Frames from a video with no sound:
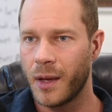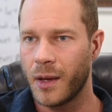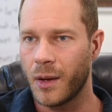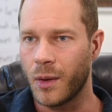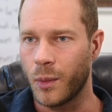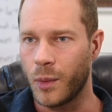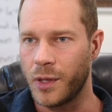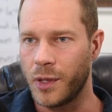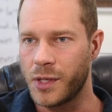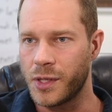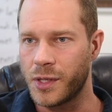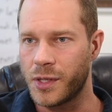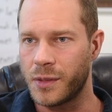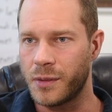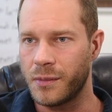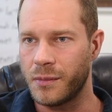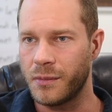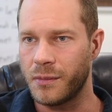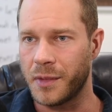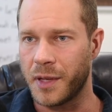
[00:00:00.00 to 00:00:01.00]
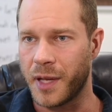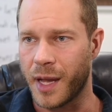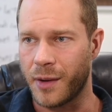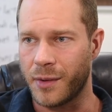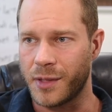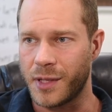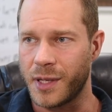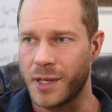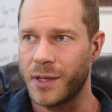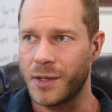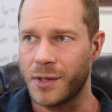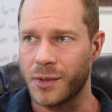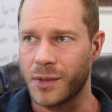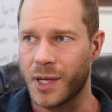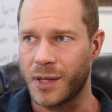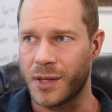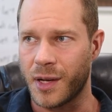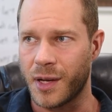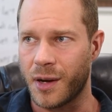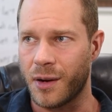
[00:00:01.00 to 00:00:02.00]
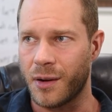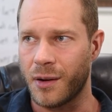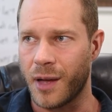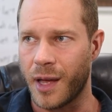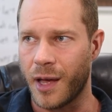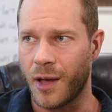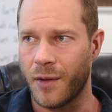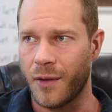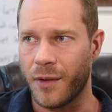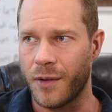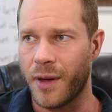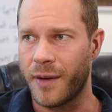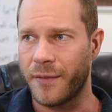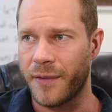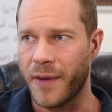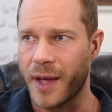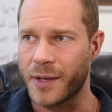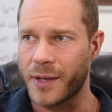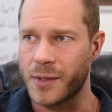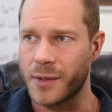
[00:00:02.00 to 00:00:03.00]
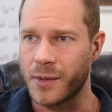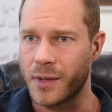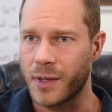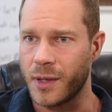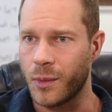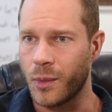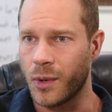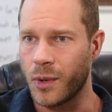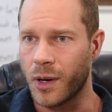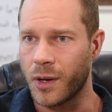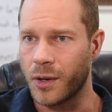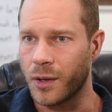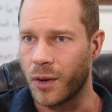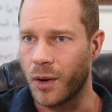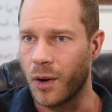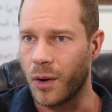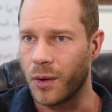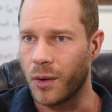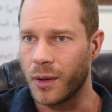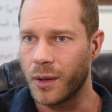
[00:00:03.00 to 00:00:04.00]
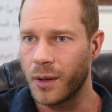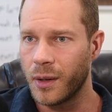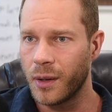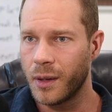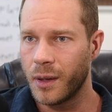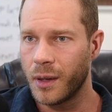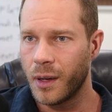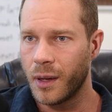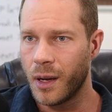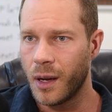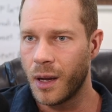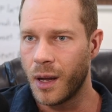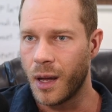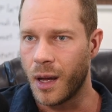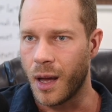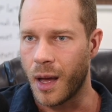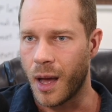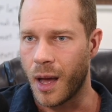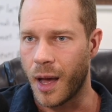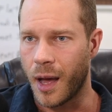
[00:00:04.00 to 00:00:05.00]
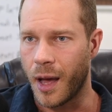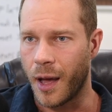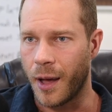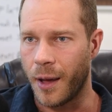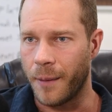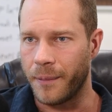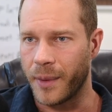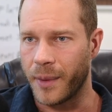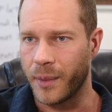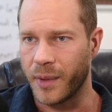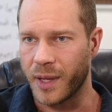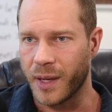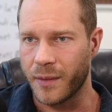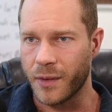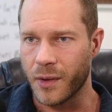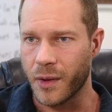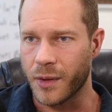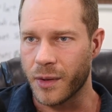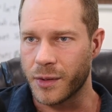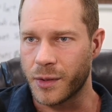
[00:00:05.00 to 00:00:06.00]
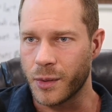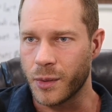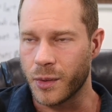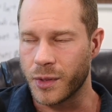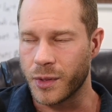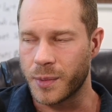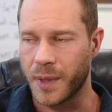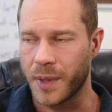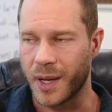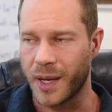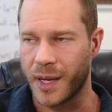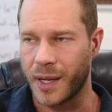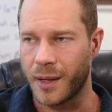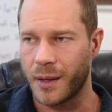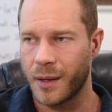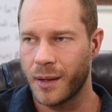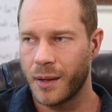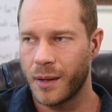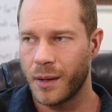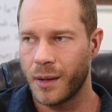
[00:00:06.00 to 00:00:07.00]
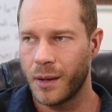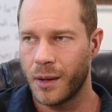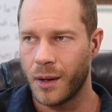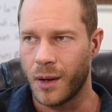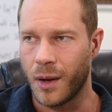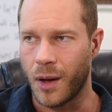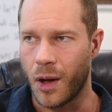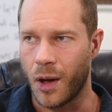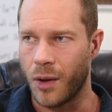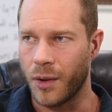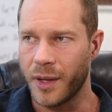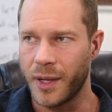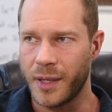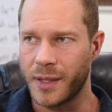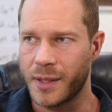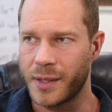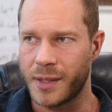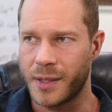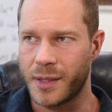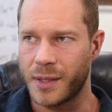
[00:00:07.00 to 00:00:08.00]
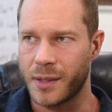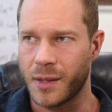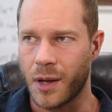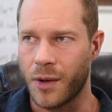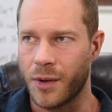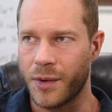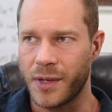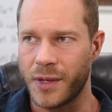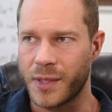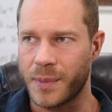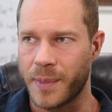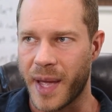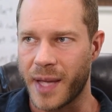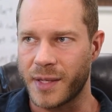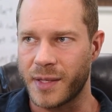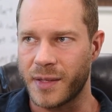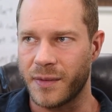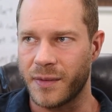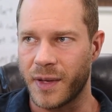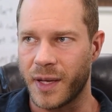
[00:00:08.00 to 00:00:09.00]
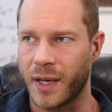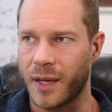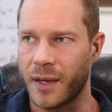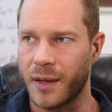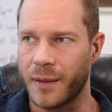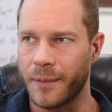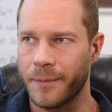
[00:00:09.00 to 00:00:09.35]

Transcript: we just guarantee that you'll get there a hell of a lot faster than you would on your own. Um, and we give you all the tools, but like all in is all in is massive. Like